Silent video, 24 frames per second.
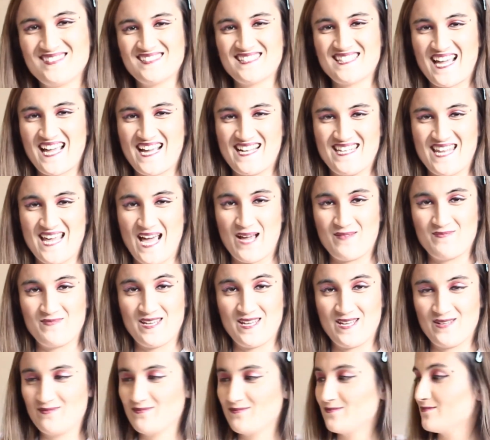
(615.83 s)
I dabbed
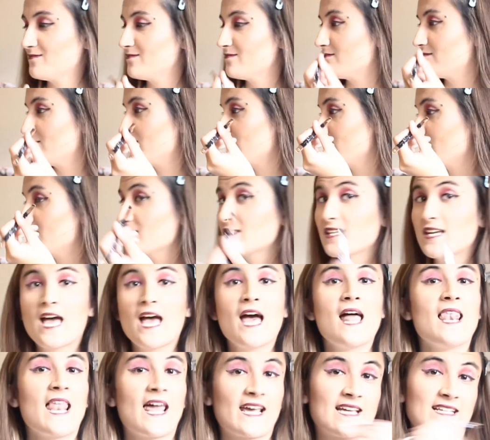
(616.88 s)
it.
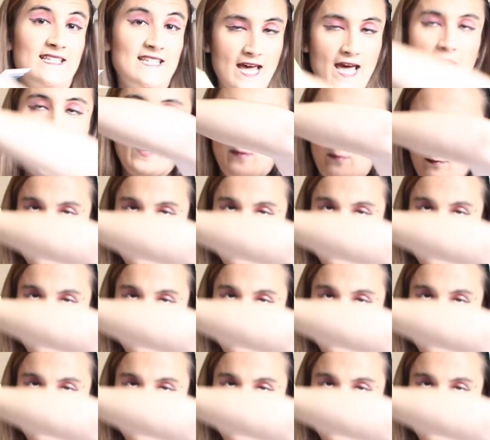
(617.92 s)
Like a dab.